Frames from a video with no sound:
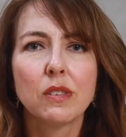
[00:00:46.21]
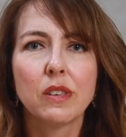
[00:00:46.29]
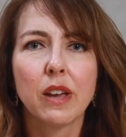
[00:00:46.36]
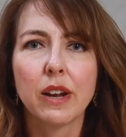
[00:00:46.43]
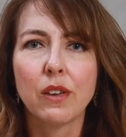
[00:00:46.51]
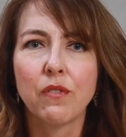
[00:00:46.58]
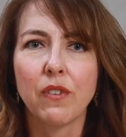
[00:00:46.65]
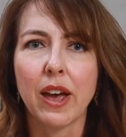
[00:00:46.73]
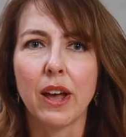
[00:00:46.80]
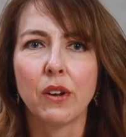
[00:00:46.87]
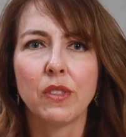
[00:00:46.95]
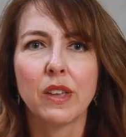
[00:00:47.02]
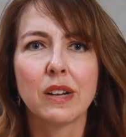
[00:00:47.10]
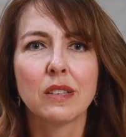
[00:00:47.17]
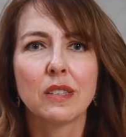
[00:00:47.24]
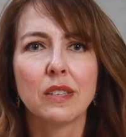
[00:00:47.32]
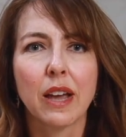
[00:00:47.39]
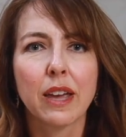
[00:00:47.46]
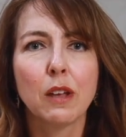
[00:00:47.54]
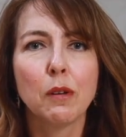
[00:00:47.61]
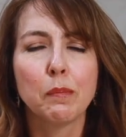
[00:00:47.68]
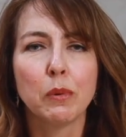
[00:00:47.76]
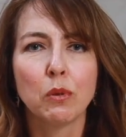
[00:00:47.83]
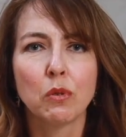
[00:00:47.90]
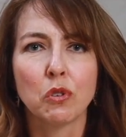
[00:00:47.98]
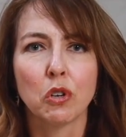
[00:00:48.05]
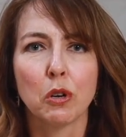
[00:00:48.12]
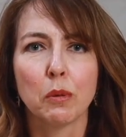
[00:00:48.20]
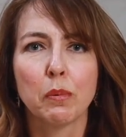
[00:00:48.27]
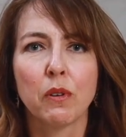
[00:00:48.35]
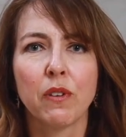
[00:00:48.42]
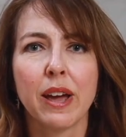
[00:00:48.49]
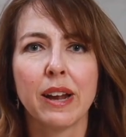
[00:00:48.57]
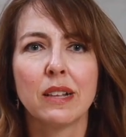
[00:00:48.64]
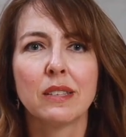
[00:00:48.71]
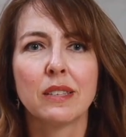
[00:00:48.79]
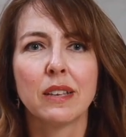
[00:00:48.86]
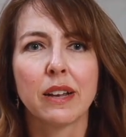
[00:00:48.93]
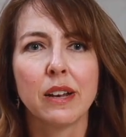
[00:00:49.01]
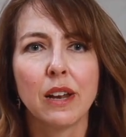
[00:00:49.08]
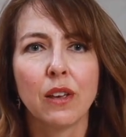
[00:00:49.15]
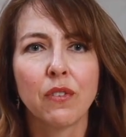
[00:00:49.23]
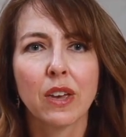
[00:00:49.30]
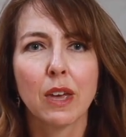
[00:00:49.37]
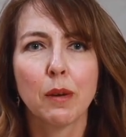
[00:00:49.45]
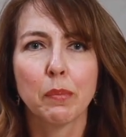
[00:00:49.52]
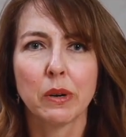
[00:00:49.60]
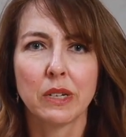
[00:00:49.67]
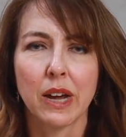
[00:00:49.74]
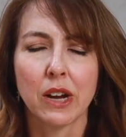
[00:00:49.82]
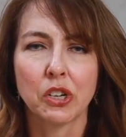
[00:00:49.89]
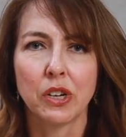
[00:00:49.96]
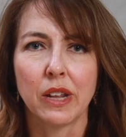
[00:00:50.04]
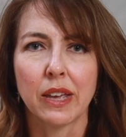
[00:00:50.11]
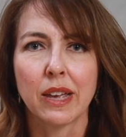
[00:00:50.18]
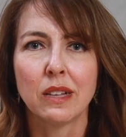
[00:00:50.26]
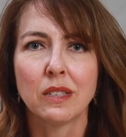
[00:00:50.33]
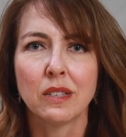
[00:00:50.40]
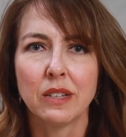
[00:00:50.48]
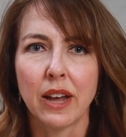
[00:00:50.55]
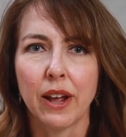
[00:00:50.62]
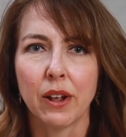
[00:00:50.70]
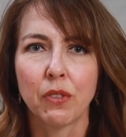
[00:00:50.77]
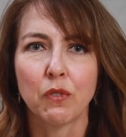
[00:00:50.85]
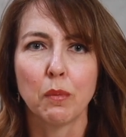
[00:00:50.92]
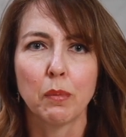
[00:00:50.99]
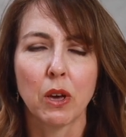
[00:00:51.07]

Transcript: study found that a second booster provided significant protection against death from